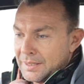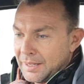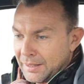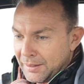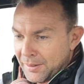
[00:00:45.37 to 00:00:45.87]

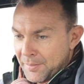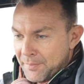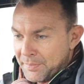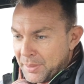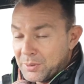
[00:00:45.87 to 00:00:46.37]

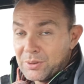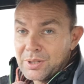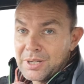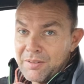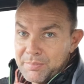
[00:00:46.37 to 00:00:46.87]
Um, we've got a
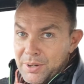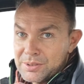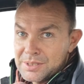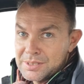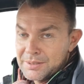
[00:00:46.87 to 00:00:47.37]
glove
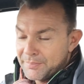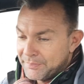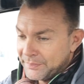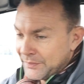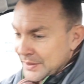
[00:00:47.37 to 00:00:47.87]
box,
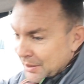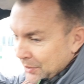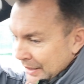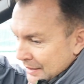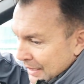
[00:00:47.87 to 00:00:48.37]
for some
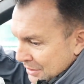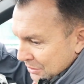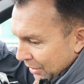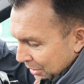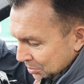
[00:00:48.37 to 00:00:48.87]
reason that's
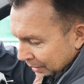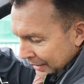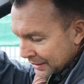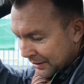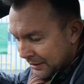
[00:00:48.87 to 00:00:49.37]
not opening.